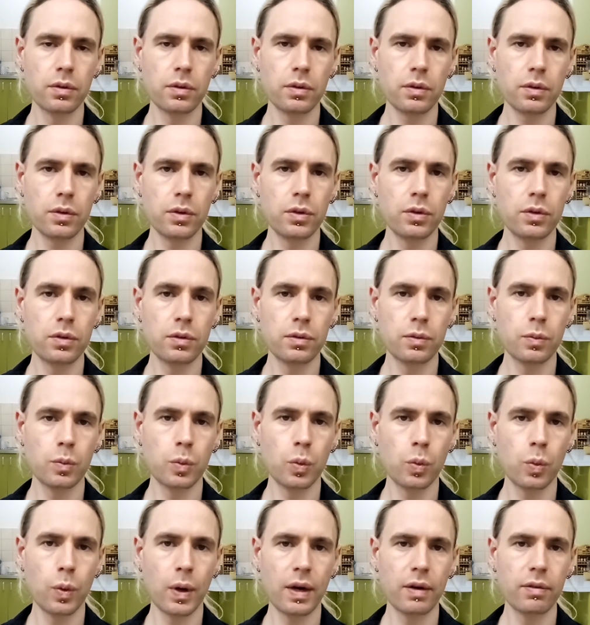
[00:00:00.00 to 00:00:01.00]
usable
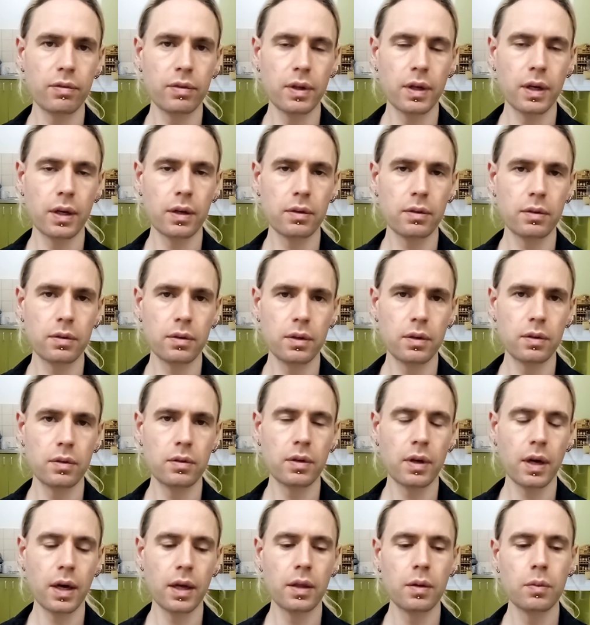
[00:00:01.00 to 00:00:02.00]
wavelengths
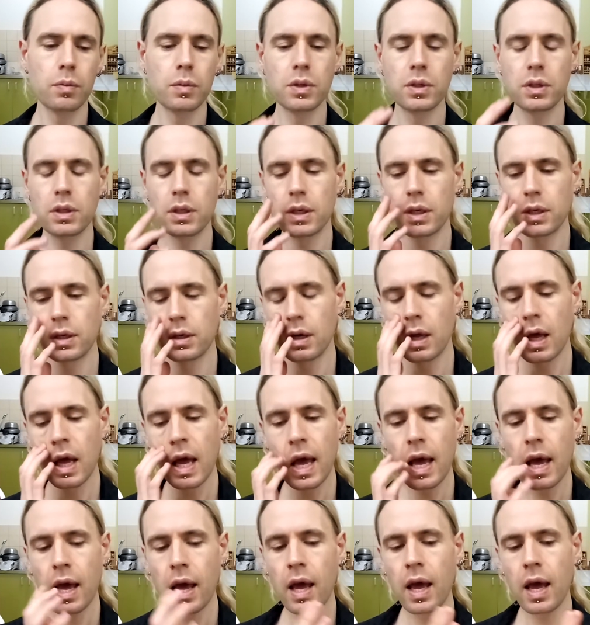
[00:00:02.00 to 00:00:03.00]
inside the machine.
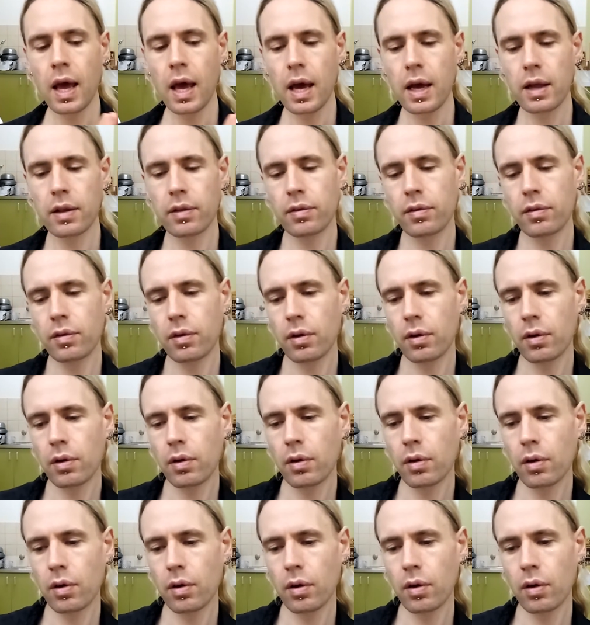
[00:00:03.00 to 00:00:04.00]
And so
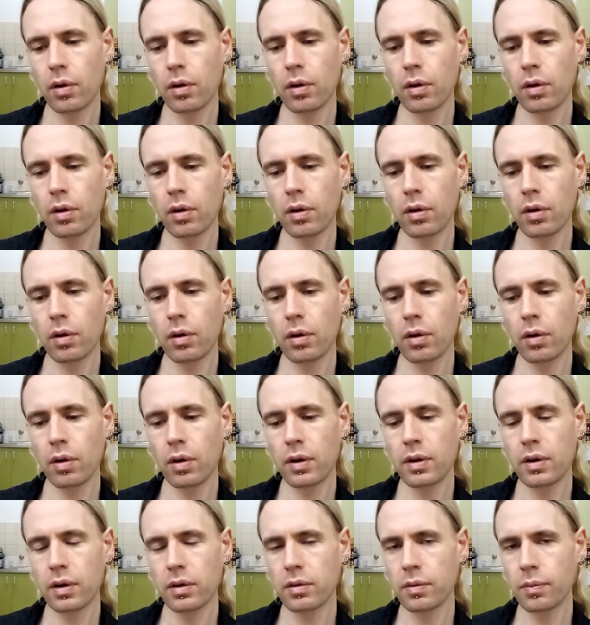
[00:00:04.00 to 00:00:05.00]
it
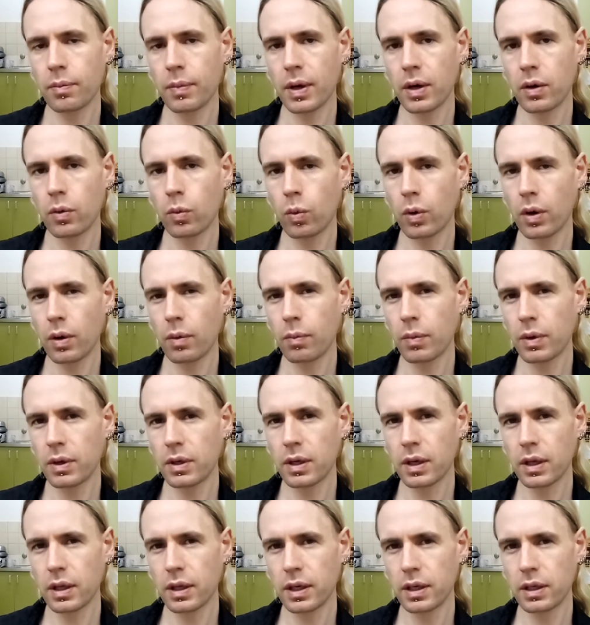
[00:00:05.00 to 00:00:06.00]
doesn't matter what
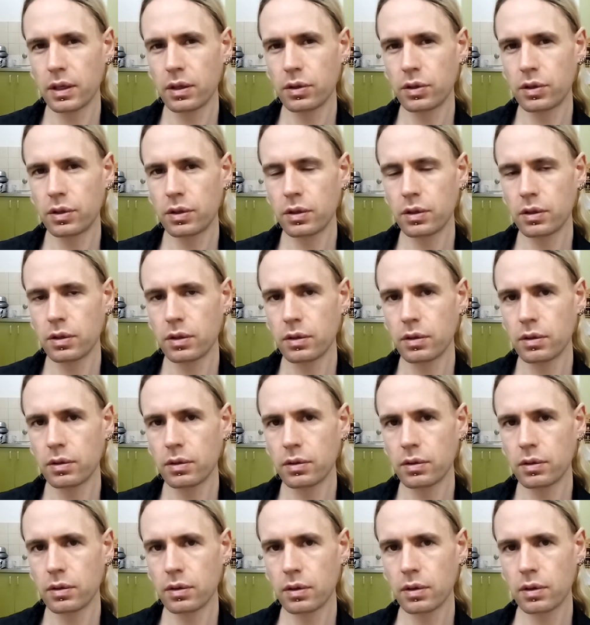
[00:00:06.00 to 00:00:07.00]
modality you
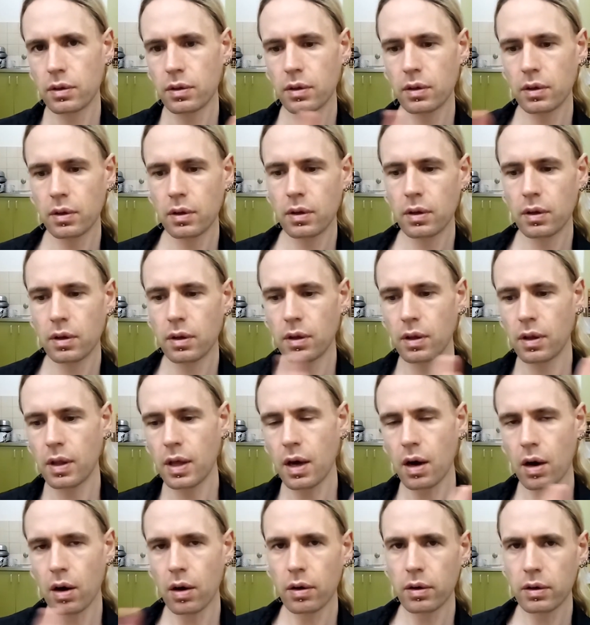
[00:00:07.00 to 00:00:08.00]
choose, the
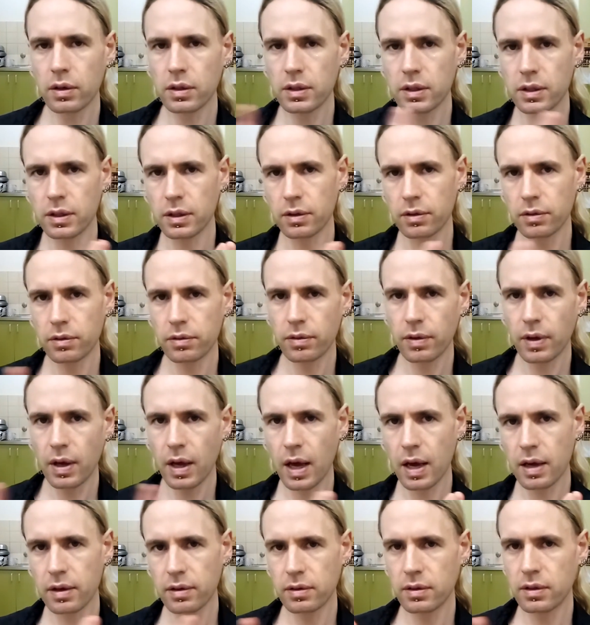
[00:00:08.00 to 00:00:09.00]
octave
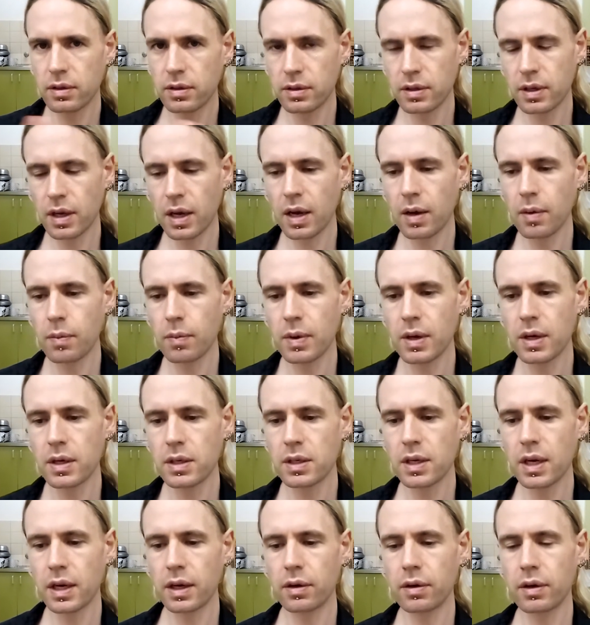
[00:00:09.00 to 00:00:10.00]
has the same
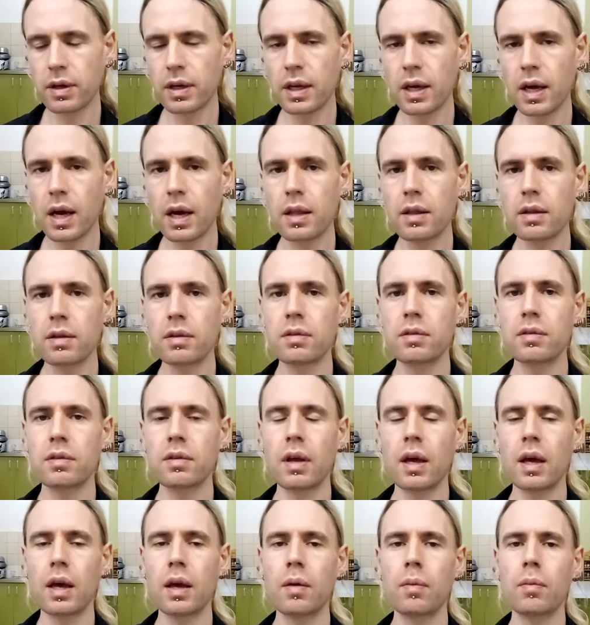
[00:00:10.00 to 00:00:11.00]
integrity and the
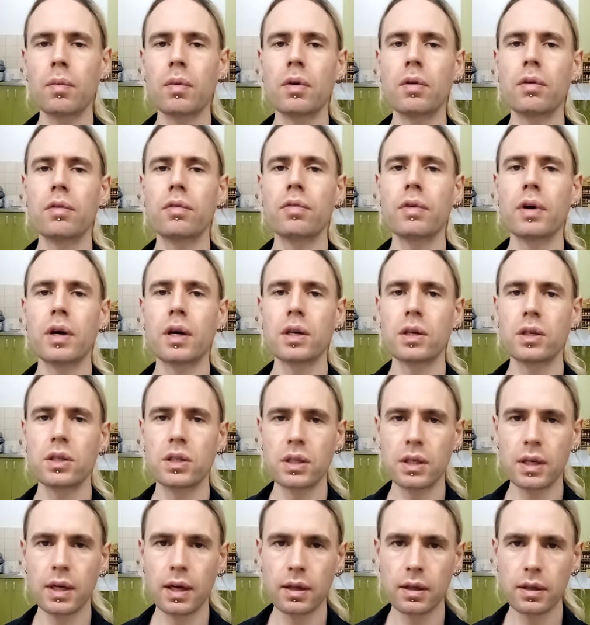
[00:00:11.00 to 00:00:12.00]
same
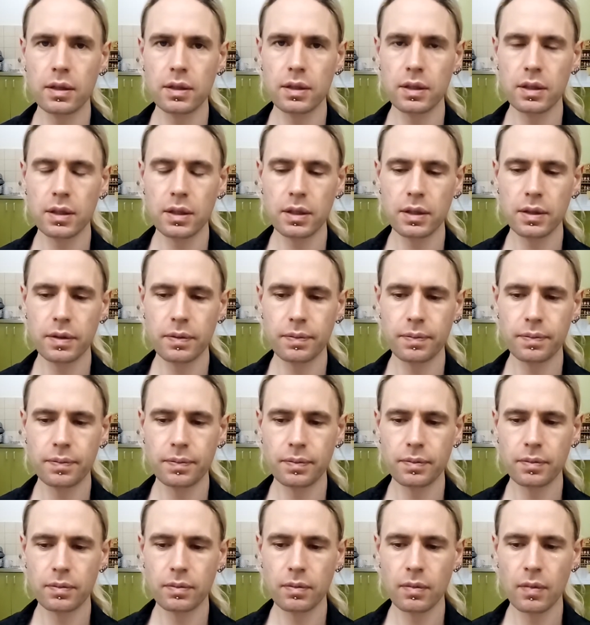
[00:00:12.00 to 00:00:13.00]
functionality.
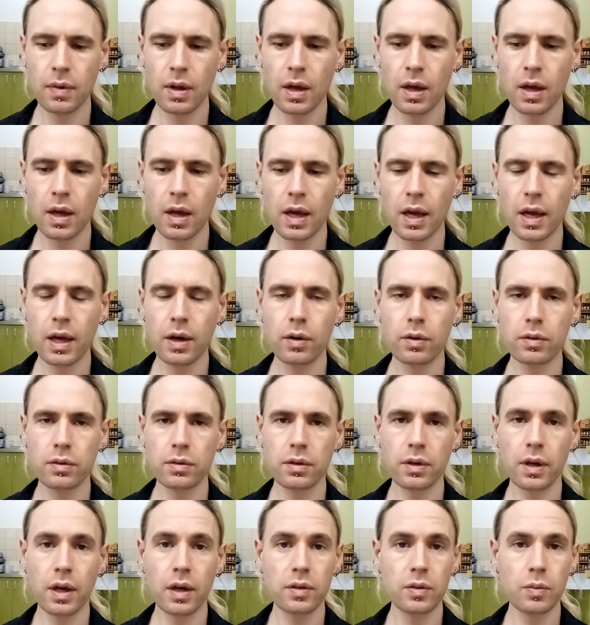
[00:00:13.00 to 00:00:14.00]
It also
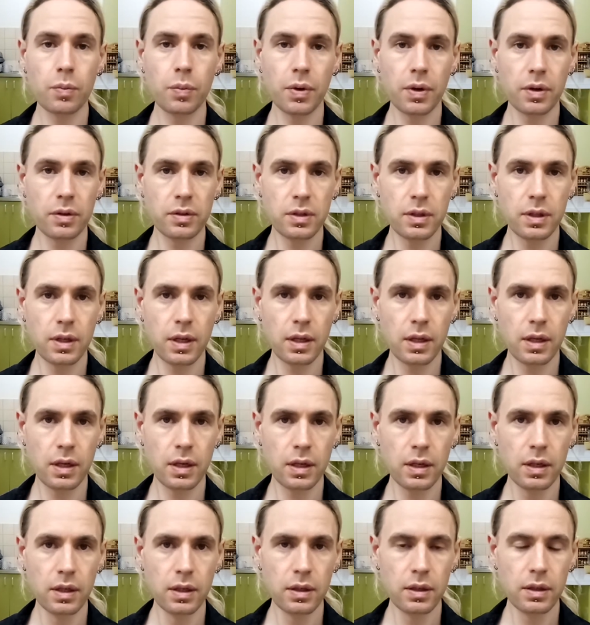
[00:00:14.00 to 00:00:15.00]
has a
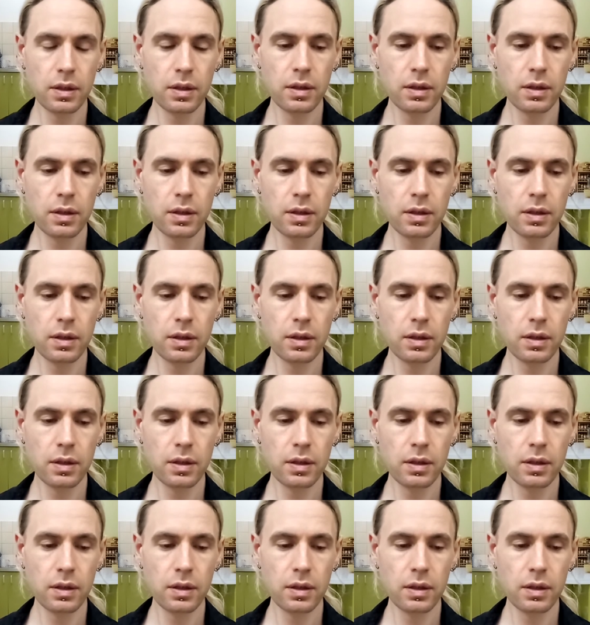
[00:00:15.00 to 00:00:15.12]
personality,